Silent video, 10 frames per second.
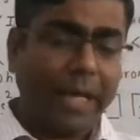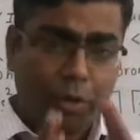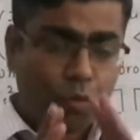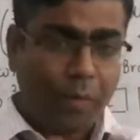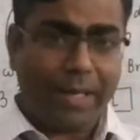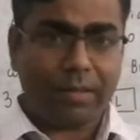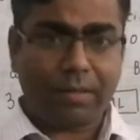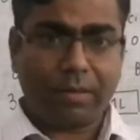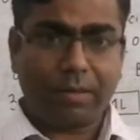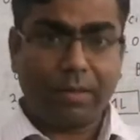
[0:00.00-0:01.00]

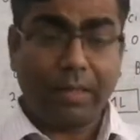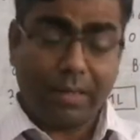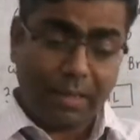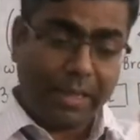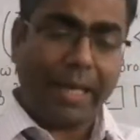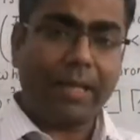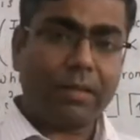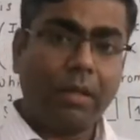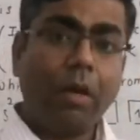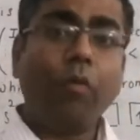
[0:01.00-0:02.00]
H2S is a
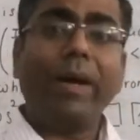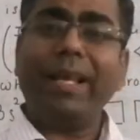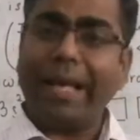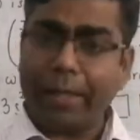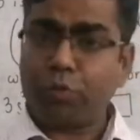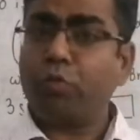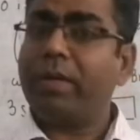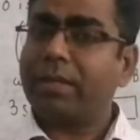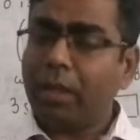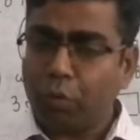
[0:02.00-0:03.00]
gas while
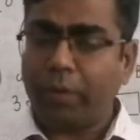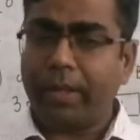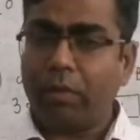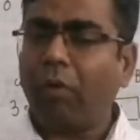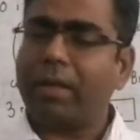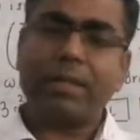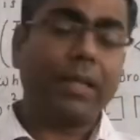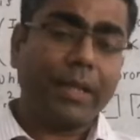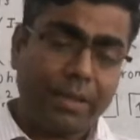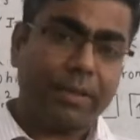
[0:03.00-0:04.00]
H2O is a liquid. What is
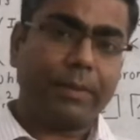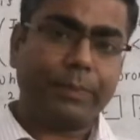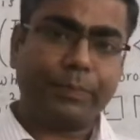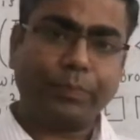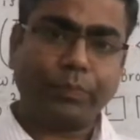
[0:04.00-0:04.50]
the reason?